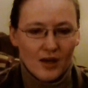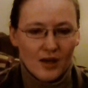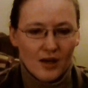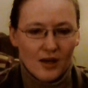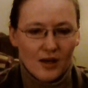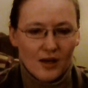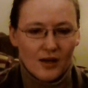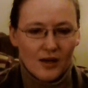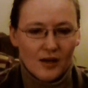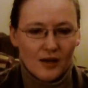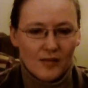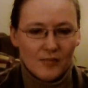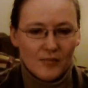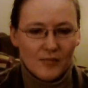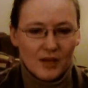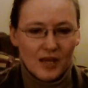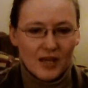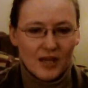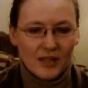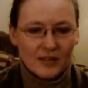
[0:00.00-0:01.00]

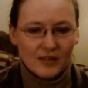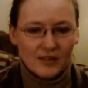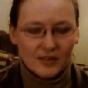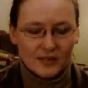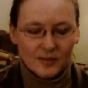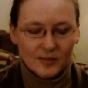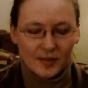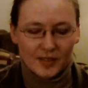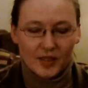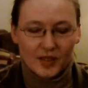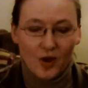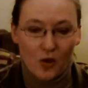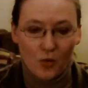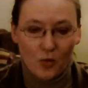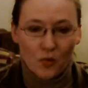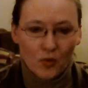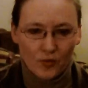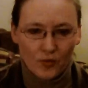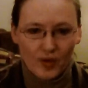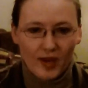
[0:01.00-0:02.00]
Um, and, and like,
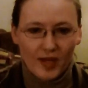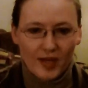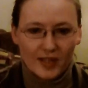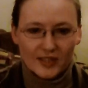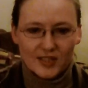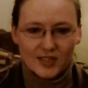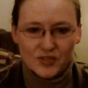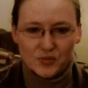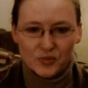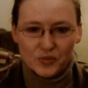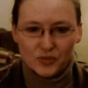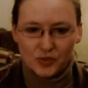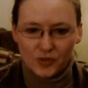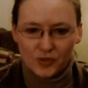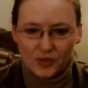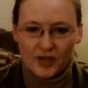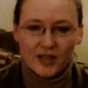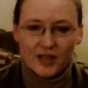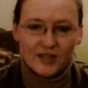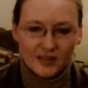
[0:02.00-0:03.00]
oh, okay, I get this word.
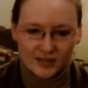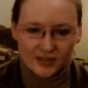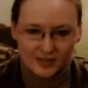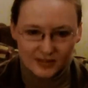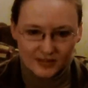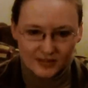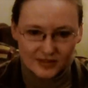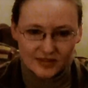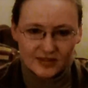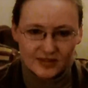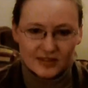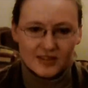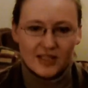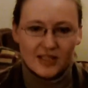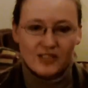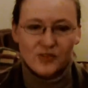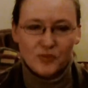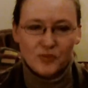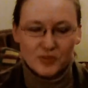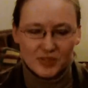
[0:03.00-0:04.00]
Okay,
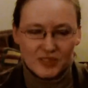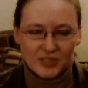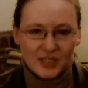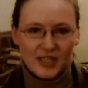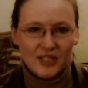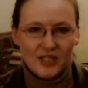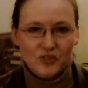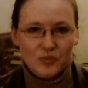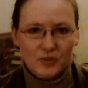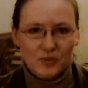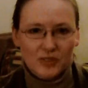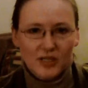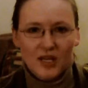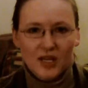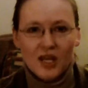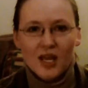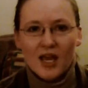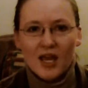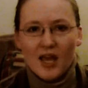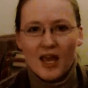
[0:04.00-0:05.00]
next one, next one.
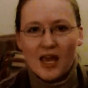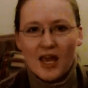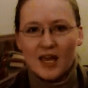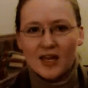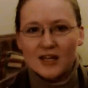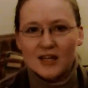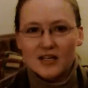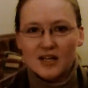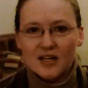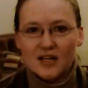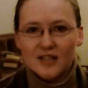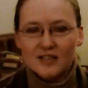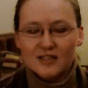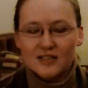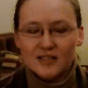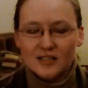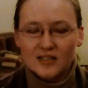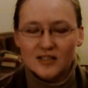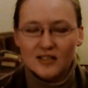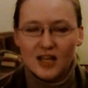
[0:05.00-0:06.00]
And
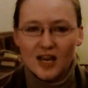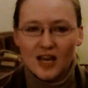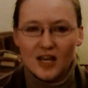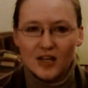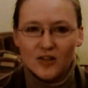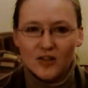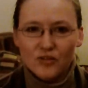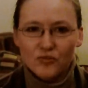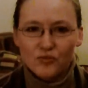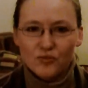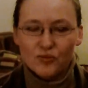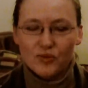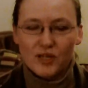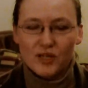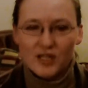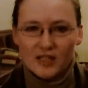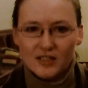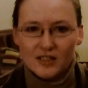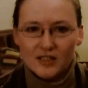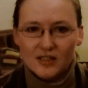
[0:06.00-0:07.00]
until I could
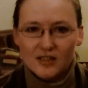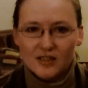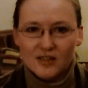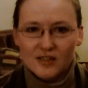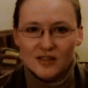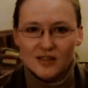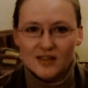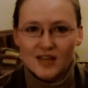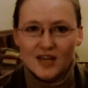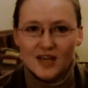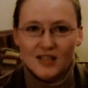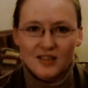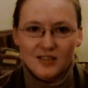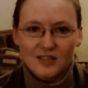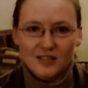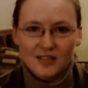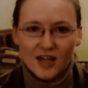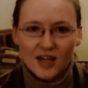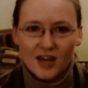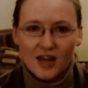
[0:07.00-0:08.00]
read that
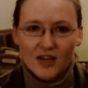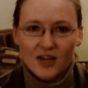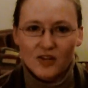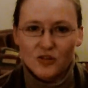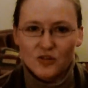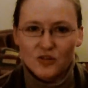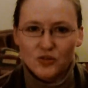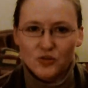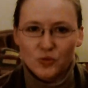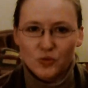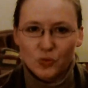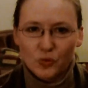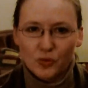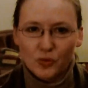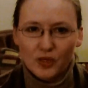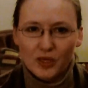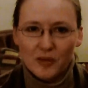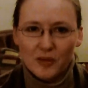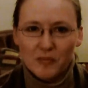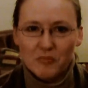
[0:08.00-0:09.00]
entire
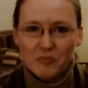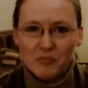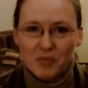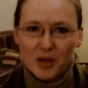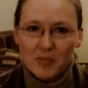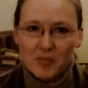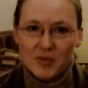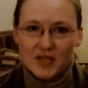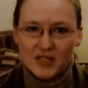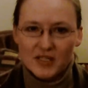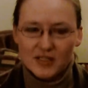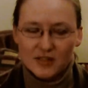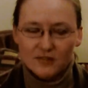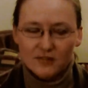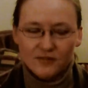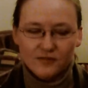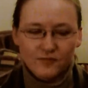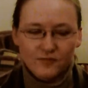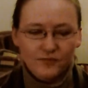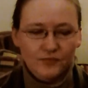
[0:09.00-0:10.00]
story by
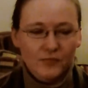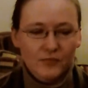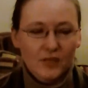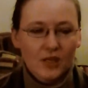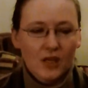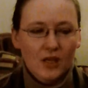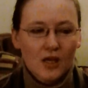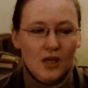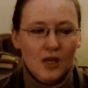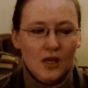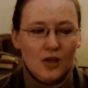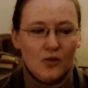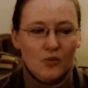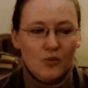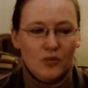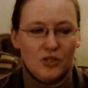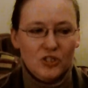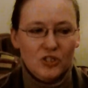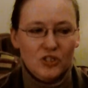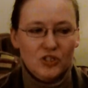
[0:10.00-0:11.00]
myself,
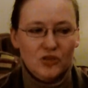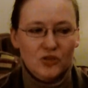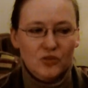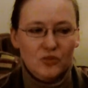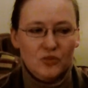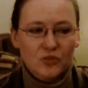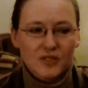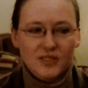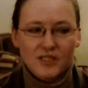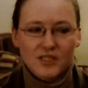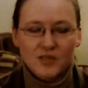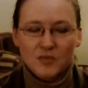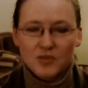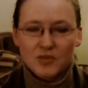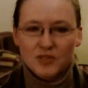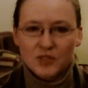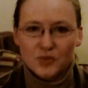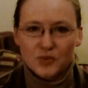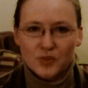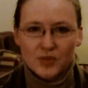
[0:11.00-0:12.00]
which was the
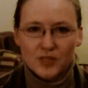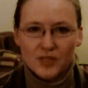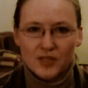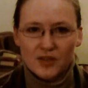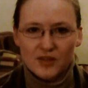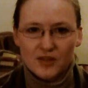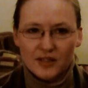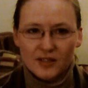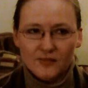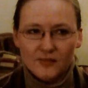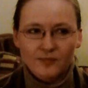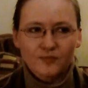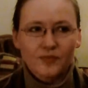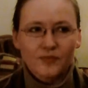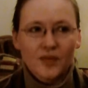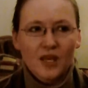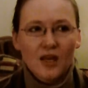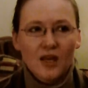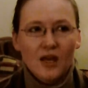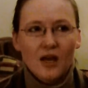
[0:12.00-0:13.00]
most thrilling thing.
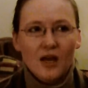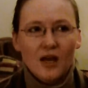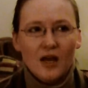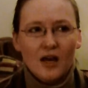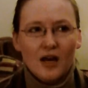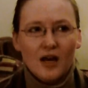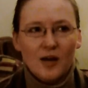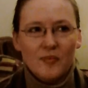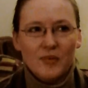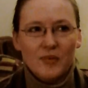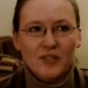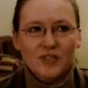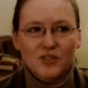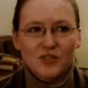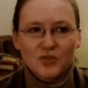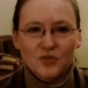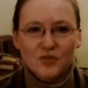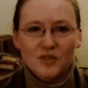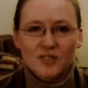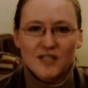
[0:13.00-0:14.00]
Um, as
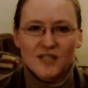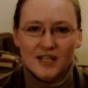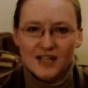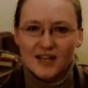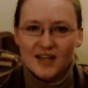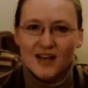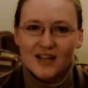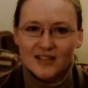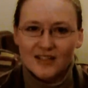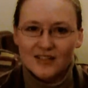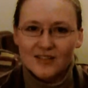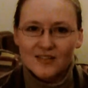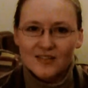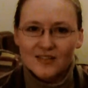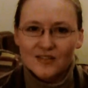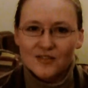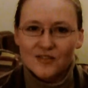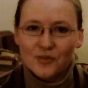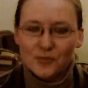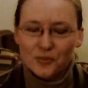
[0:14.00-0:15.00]
soon as I got
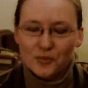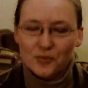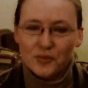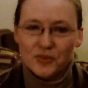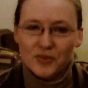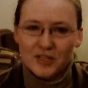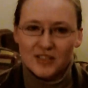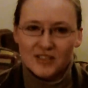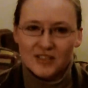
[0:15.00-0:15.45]
through the